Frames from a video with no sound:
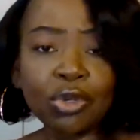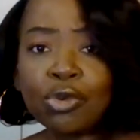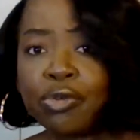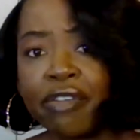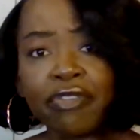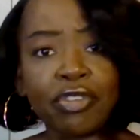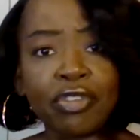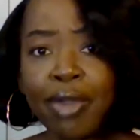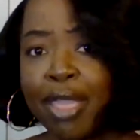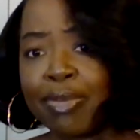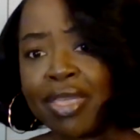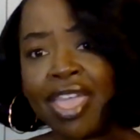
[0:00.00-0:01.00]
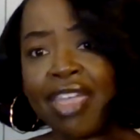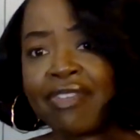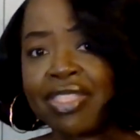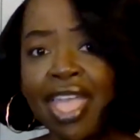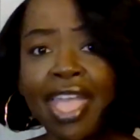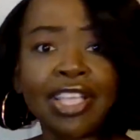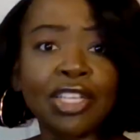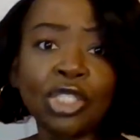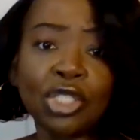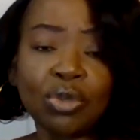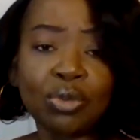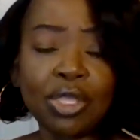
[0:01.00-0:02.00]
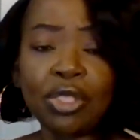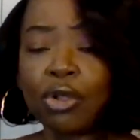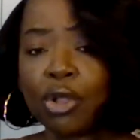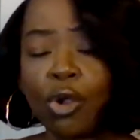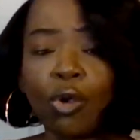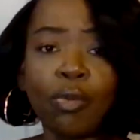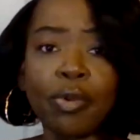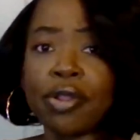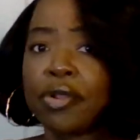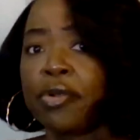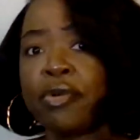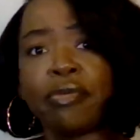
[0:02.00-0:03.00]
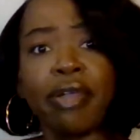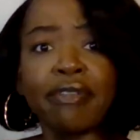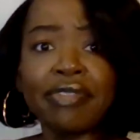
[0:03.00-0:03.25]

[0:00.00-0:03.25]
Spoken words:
or whoever you might be having that issue with, your coworker, whoever